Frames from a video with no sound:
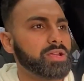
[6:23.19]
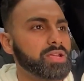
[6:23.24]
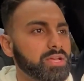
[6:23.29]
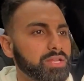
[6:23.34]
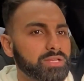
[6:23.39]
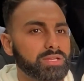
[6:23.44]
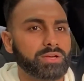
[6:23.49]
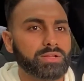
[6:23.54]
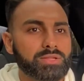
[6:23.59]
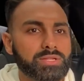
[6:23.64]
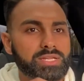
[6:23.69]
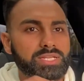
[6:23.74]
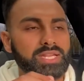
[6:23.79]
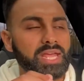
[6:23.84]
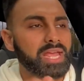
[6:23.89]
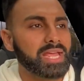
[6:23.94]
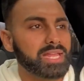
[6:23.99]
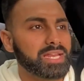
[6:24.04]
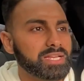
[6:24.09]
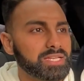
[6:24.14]
You could totally
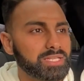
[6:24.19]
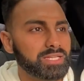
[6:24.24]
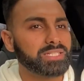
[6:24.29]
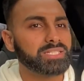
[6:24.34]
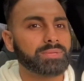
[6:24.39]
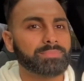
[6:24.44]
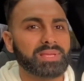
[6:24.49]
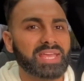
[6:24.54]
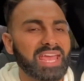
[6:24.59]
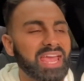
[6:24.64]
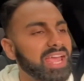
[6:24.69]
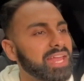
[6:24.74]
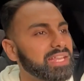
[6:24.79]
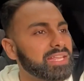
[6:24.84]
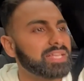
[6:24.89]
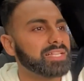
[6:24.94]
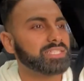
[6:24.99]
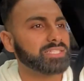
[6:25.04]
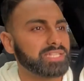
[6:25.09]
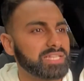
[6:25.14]
take it into some
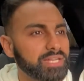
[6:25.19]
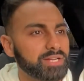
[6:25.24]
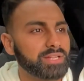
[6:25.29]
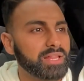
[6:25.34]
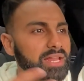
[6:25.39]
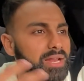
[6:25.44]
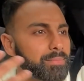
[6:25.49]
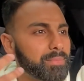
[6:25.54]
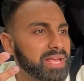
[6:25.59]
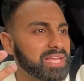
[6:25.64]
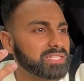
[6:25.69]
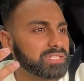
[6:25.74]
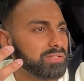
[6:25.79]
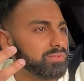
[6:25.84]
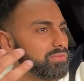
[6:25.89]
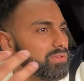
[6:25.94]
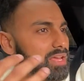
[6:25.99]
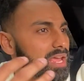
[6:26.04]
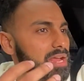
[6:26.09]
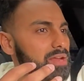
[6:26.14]
canyons and hear that
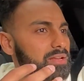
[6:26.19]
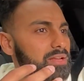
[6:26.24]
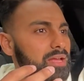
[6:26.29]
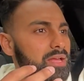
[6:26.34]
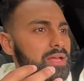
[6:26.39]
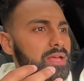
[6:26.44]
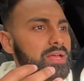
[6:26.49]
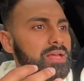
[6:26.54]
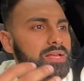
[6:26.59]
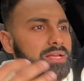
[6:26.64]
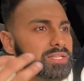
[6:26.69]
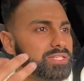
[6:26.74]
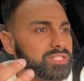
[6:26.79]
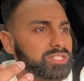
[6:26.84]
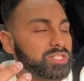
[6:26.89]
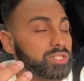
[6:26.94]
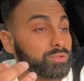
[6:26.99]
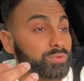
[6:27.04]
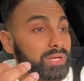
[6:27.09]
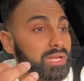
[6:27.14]
amazing V8
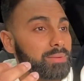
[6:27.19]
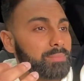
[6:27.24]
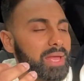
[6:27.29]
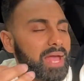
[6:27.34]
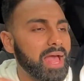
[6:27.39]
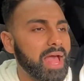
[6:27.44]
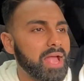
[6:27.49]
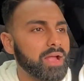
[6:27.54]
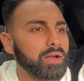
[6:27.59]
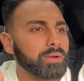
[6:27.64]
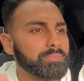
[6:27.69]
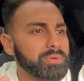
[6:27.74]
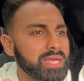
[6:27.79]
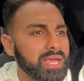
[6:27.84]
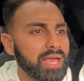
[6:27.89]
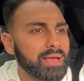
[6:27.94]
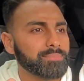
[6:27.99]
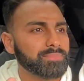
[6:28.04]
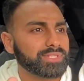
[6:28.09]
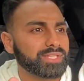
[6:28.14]
scream at high
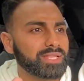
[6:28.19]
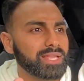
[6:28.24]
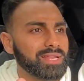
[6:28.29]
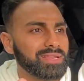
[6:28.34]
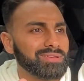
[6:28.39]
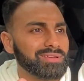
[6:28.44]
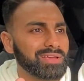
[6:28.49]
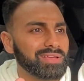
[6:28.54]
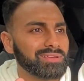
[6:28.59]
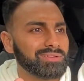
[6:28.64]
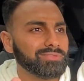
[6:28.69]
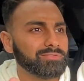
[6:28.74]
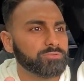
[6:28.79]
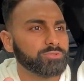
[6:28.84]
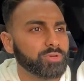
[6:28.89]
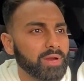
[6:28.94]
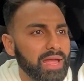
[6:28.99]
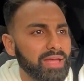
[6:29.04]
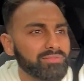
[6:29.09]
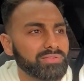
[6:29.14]
RPMs, and then you can
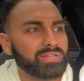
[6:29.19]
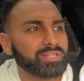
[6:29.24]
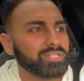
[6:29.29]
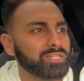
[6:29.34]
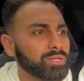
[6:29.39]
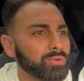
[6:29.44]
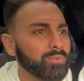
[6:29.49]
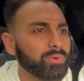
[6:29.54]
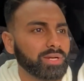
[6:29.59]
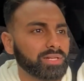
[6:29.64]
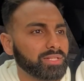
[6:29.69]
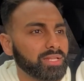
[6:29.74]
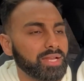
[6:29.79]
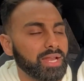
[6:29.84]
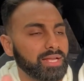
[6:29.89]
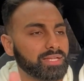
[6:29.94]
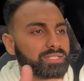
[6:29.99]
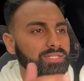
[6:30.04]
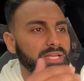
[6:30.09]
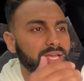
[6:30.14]
drive it to work the
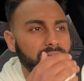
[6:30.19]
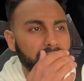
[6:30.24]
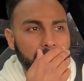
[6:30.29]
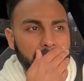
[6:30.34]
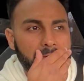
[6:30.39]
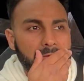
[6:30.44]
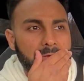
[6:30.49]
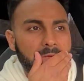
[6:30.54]
next day.